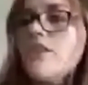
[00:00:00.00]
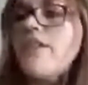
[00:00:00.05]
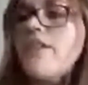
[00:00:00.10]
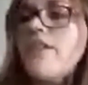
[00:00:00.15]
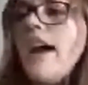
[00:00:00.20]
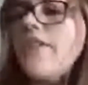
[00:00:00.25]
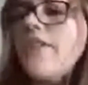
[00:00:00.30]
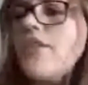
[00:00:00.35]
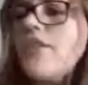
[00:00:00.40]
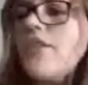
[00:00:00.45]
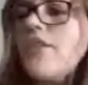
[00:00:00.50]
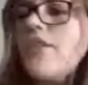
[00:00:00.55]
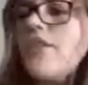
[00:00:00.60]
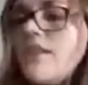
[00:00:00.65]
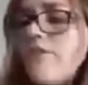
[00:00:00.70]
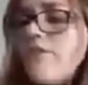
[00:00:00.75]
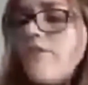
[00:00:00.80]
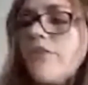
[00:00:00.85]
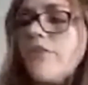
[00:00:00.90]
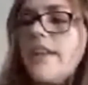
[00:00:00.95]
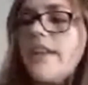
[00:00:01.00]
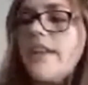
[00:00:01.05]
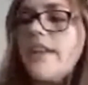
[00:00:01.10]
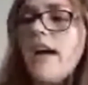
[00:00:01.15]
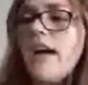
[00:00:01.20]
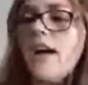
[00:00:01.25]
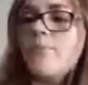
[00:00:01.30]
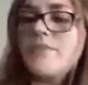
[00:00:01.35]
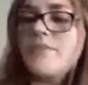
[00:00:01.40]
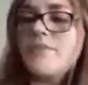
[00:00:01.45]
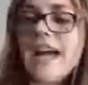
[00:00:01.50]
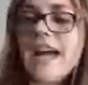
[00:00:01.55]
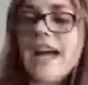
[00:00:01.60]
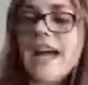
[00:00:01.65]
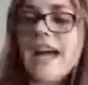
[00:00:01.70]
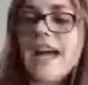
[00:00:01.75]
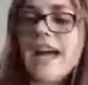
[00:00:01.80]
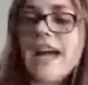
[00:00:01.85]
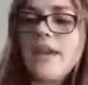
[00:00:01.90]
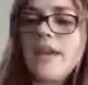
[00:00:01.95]
There's different
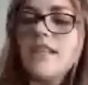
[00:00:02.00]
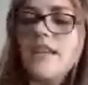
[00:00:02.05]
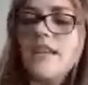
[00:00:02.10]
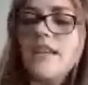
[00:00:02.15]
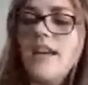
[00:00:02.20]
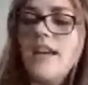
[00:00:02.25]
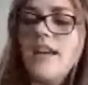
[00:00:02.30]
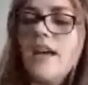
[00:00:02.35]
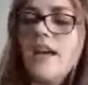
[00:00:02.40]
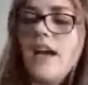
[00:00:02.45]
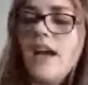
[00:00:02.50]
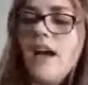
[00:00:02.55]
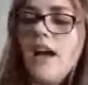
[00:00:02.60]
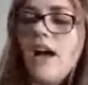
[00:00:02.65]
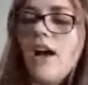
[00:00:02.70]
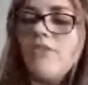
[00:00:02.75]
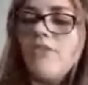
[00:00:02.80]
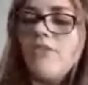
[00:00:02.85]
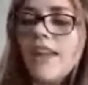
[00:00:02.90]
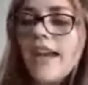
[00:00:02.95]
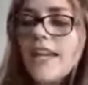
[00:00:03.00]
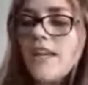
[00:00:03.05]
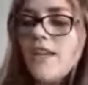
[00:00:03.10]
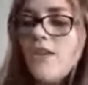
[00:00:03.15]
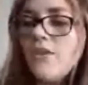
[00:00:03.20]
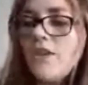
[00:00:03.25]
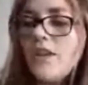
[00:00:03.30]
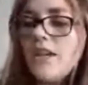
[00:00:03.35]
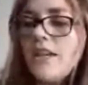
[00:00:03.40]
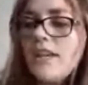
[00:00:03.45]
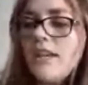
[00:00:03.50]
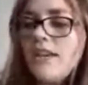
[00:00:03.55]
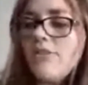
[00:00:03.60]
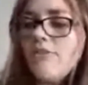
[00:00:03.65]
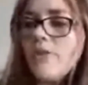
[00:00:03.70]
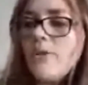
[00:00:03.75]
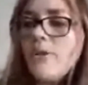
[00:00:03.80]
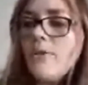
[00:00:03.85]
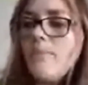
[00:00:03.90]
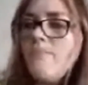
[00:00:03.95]
types of light you can get
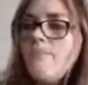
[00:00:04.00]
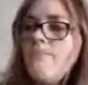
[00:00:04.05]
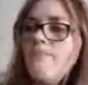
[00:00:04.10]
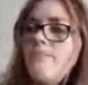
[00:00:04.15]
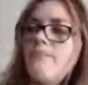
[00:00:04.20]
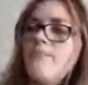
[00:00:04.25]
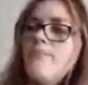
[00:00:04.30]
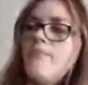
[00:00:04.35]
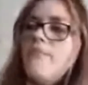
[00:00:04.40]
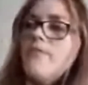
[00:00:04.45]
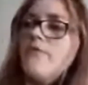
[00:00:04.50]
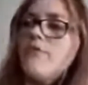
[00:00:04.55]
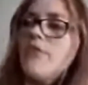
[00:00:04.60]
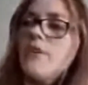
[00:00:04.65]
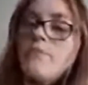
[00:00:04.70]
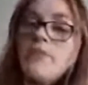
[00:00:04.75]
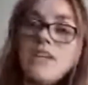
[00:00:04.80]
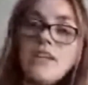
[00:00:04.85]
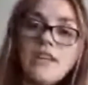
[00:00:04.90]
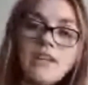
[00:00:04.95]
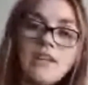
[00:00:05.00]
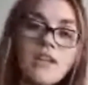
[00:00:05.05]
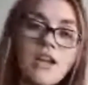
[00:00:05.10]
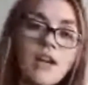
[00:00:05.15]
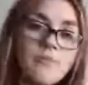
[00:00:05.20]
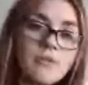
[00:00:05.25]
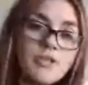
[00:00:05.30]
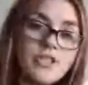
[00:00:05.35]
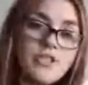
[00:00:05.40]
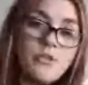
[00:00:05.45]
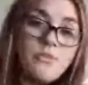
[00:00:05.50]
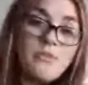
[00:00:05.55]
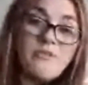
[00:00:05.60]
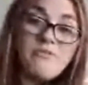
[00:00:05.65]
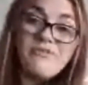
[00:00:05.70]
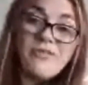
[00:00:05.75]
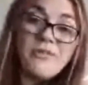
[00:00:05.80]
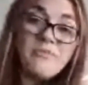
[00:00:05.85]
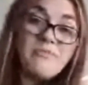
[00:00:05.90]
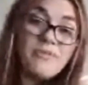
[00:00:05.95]
from the copper tube and
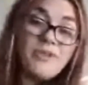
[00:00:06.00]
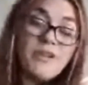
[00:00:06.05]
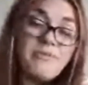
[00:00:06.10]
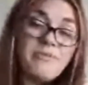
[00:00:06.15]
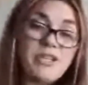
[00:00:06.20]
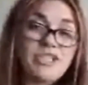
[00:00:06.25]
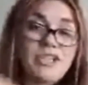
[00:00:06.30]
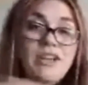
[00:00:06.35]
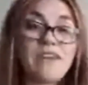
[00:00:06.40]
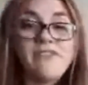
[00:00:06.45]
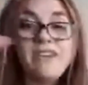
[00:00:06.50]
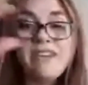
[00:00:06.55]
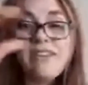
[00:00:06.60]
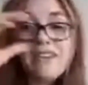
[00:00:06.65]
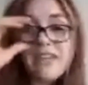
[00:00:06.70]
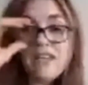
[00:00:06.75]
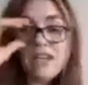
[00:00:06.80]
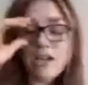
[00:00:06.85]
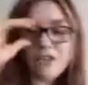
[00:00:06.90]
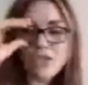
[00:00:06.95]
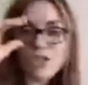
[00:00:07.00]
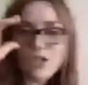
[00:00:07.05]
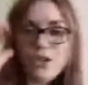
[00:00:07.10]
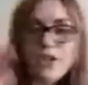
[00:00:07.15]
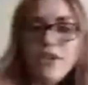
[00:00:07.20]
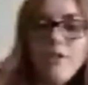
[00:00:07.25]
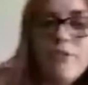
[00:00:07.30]
from pretty much everything. I'll show you.